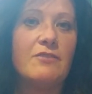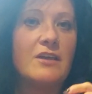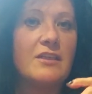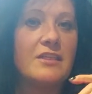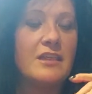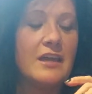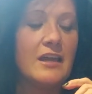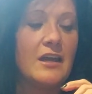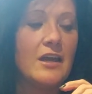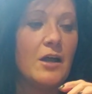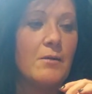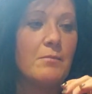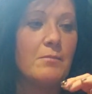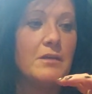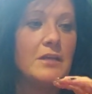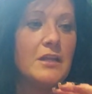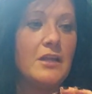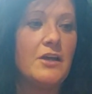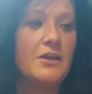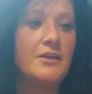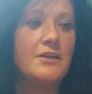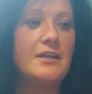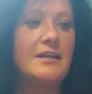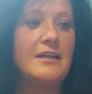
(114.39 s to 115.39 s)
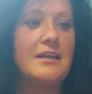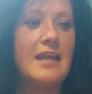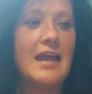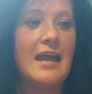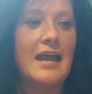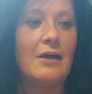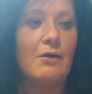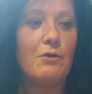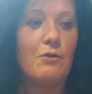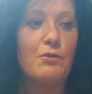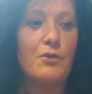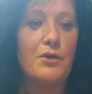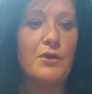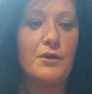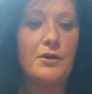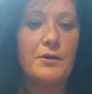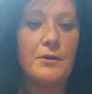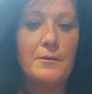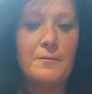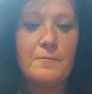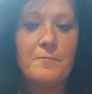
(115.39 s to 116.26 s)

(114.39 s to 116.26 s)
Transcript: I think I'm learning now that